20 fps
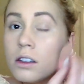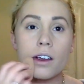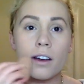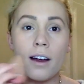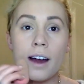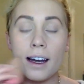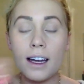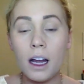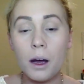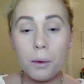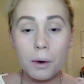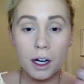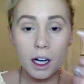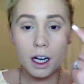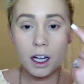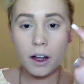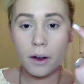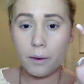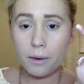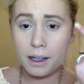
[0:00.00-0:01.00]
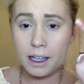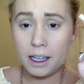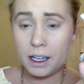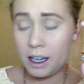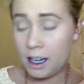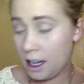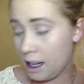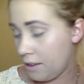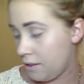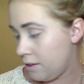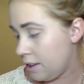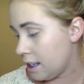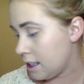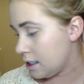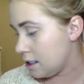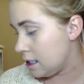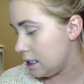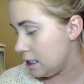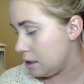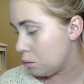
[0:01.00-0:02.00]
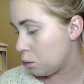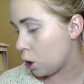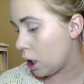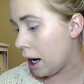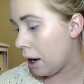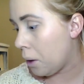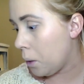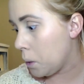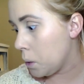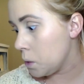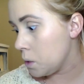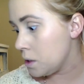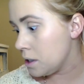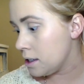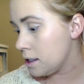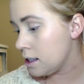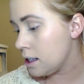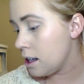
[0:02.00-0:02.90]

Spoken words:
Alright, now we're going to go in and fix these brows